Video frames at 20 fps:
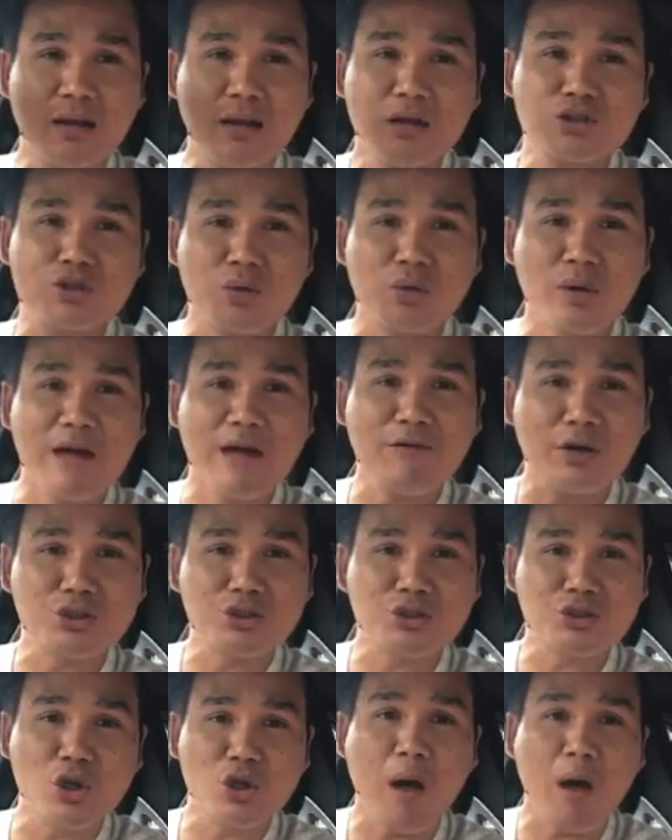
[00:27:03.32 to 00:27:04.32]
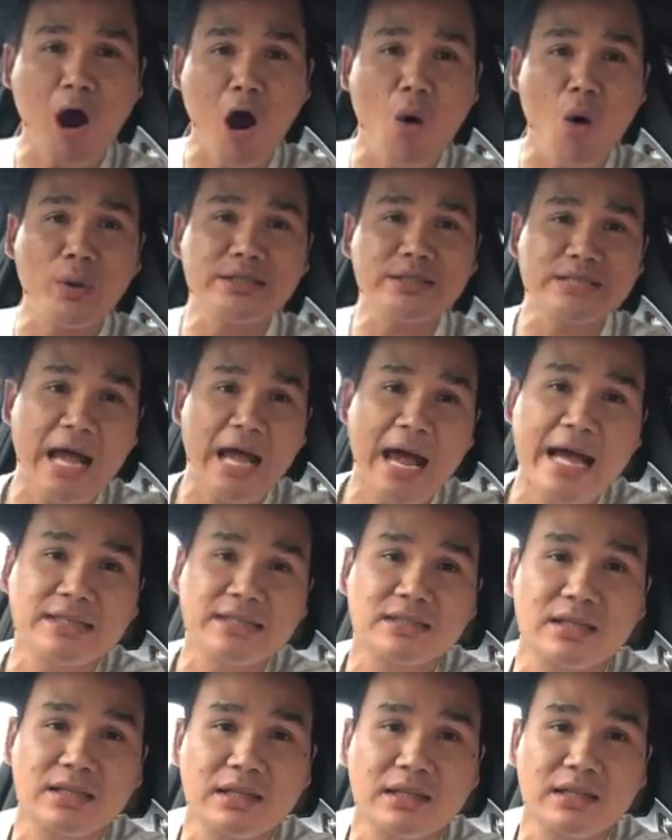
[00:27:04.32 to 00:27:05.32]
So never assume, always
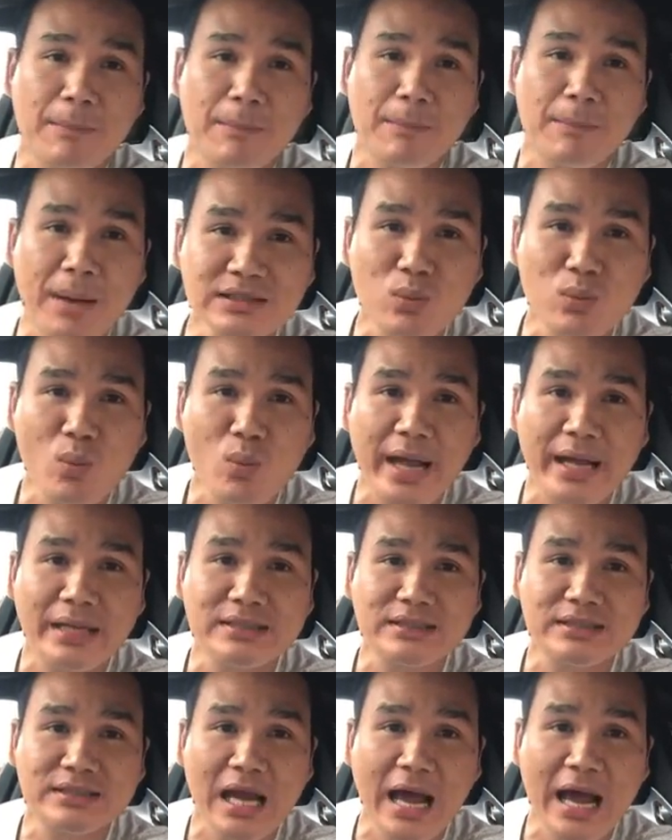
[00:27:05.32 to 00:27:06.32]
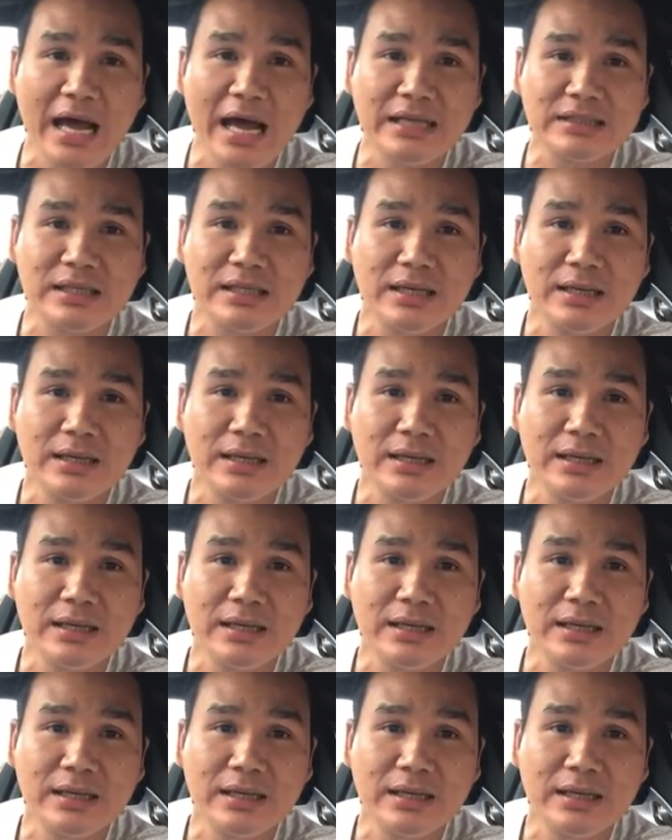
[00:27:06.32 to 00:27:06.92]
ask. The best way is to ask.